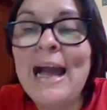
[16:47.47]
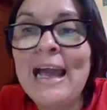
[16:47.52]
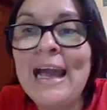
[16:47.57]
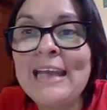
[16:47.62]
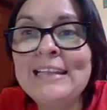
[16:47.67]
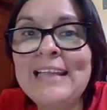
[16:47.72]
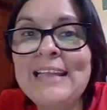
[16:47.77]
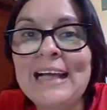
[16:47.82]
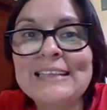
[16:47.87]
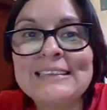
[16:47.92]

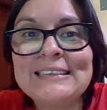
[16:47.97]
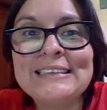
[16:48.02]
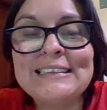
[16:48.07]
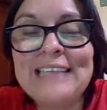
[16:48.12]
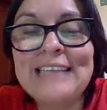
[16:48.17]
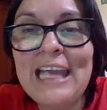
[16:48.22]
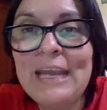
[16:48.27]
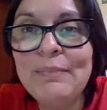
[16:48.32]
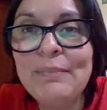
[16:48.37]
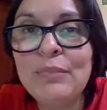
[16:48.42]
by the
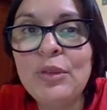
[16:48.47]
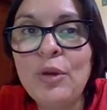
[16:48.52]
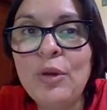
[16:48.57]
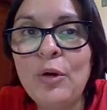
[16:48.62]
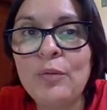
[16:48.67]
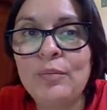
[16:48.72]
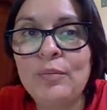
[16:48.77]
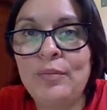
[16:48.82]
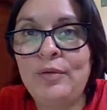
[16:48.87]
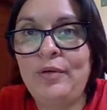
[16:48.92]

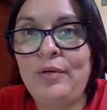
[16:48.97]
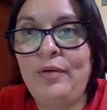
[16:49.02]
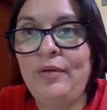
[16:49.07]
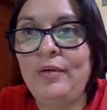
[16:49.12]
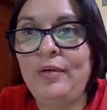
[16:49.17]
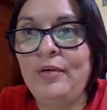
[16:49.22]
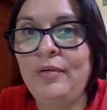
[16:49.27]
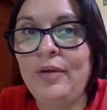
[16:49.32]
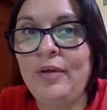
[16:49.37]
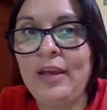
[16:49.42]
same
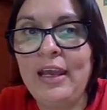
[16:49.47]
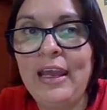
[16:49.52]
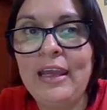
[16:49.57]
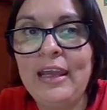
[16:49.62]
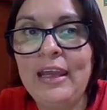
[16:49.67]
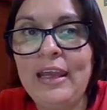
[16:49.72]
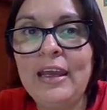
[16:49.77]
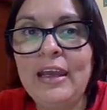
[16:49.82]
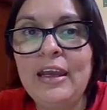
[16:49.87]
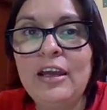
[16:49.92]
number,
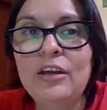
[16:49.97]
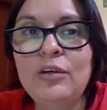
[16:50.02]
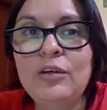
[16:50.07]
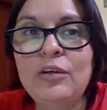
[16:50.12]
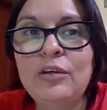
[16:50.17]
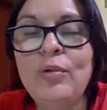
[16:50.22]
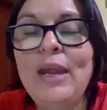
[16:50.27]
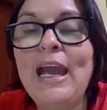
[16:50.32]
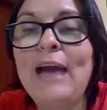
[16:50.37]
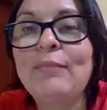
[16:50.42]
okay?
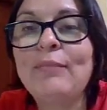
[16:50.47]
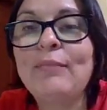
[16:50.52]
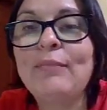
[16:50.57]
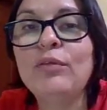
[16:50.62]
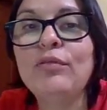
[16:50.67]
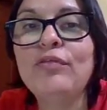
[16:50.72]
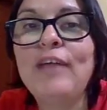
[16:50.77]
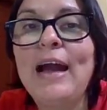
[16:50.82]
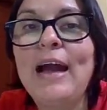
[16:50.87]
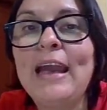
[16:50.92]
We
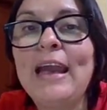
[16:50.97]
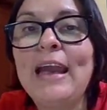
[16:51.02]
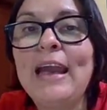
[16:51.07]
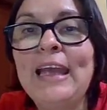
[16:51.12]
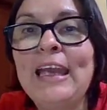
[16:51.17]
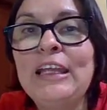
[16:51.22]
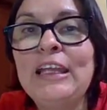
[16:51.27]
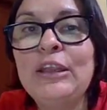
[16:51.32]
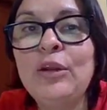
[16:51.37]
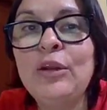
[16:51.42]
have to
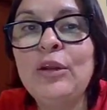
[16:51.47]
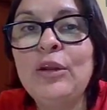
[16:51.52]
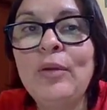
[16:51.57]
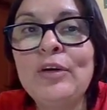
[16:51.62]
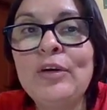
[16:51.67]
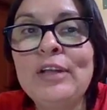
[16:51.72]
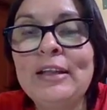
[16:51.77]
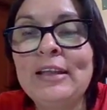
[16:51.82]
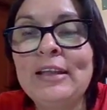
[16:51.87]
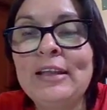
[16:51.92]
find a
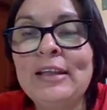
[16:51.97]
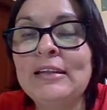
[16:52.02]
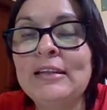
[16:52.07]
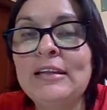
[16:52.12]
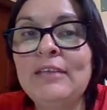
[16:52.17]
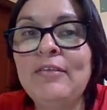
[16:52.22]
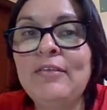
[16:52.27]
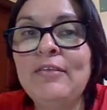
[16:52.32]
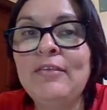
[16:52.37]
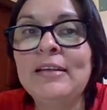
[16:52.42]
number
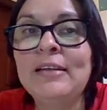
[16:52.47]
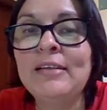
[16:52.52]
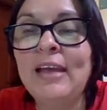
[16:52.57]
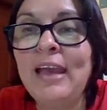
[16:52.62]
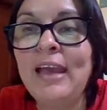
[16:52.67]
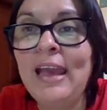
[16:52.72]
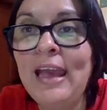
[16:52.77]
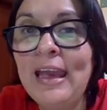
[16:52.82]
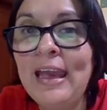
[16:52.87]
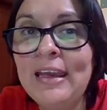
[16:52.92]
that can
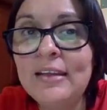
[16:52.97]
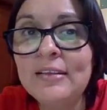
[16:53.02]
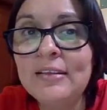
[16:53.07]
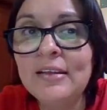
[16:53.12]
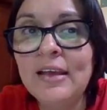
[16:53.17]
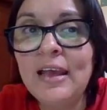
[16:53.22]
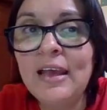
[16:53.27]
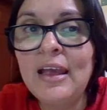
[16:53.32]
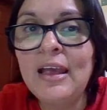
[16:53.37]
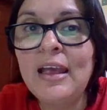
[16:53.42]
divide
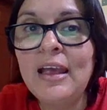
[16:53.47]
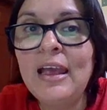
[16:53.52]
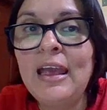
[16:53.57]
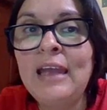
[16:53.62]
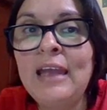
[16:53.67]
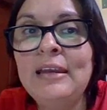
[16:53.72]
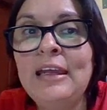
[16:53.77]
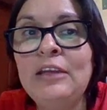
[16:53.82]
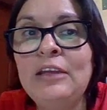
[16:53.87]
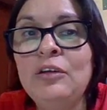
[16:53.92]
8
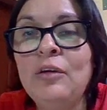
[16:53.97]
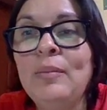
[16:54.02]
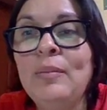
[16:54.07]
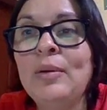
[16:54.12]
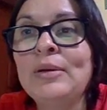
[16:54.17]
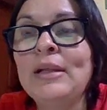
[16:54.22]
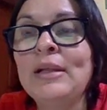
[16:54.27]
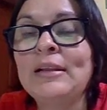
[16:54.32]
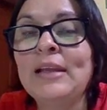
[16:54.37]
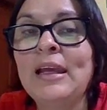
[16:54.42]
and a
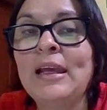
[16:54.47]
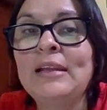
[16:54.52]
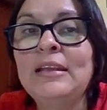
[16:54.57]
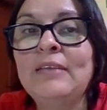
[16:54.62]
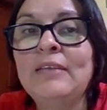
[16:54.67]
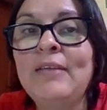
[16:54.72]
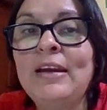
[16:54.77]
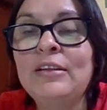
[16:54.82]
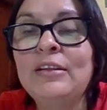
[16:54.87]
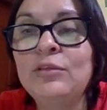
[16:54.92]
number
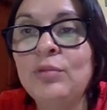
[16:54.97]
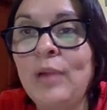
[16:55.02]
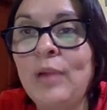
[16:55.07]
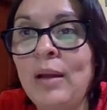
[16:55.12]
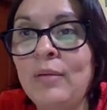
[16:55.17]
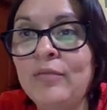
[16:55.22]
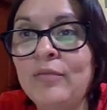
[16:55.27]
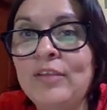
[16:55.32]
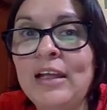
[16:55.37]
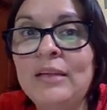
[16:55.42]
that can
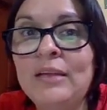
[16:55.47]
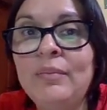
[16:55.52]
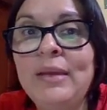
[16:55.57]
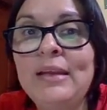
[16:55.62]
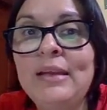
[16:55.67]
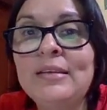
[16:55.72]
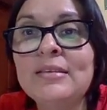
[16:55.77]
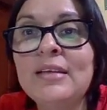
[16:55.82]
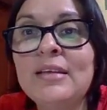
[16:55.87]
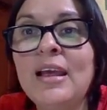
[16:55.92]
divide 12.
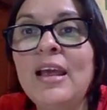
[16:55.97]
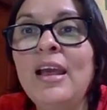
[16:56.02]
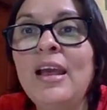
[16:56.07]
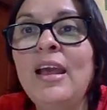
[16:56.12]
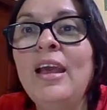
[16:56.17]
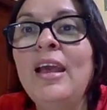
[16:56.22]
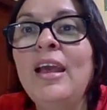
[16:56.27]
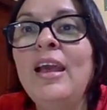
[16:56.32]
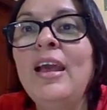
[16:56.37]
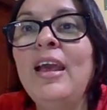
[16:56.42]
That means
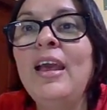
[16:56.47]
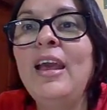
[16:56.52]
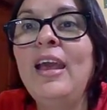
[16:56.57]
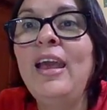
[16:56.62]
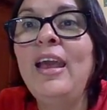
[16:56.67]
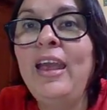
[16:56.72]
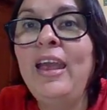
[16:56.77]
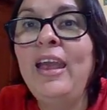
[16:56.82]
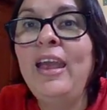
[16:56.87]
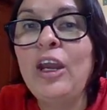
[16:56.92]

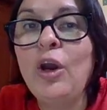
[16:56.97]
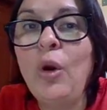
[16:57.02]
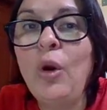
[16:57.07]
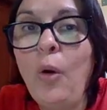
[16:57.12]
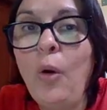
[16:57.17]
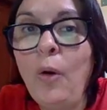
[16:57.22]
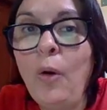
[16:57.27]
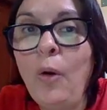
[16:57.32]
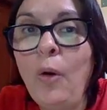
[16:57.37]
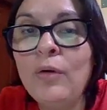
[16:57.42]

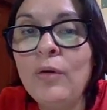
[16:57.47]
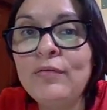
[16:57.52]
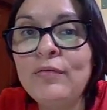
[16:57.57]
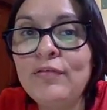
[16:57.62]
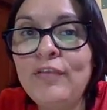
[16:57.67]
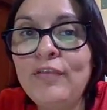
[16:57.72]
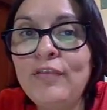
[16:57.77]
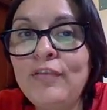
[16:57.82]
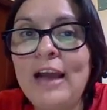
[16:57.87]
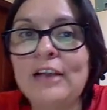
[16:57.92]
a
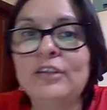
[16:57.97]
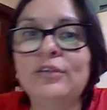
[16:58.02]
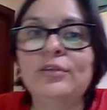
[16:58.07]
common